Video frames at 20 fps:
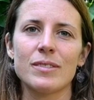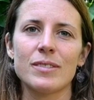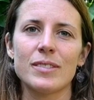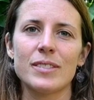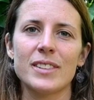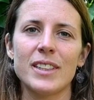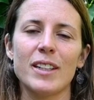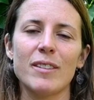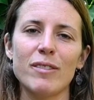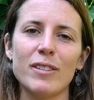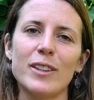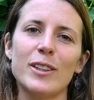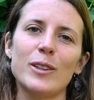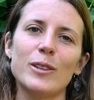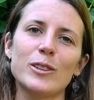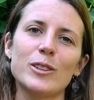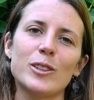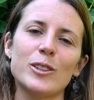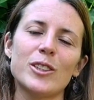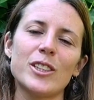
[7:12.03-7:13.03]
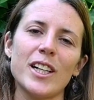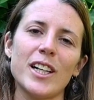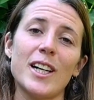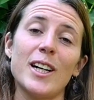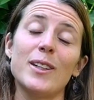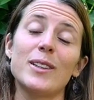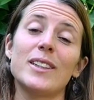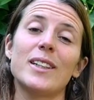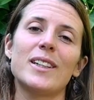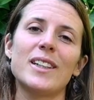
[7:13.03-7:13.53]
Definitely also check
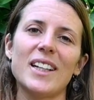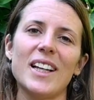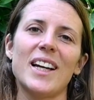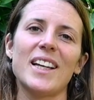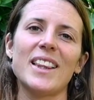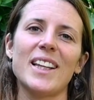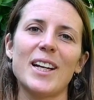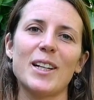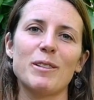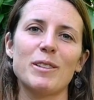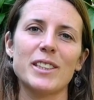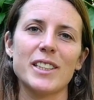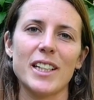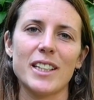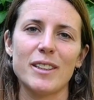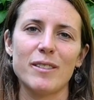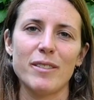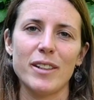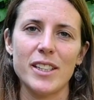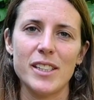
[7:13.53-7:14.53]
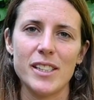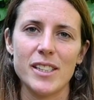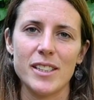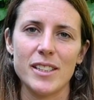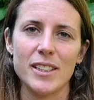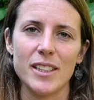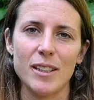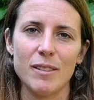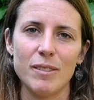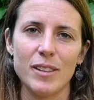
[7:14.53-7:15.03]
out our light language
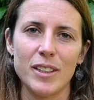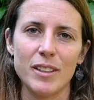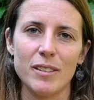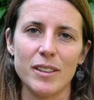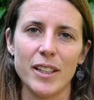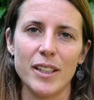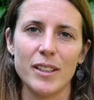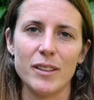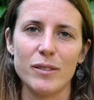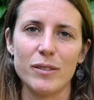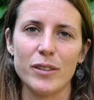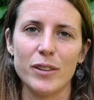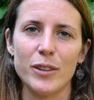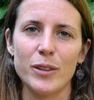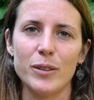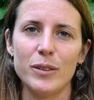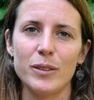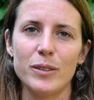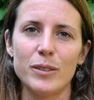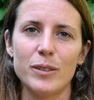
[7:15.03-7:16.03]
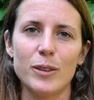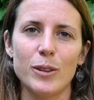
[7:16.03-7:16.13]
activations that we created for you.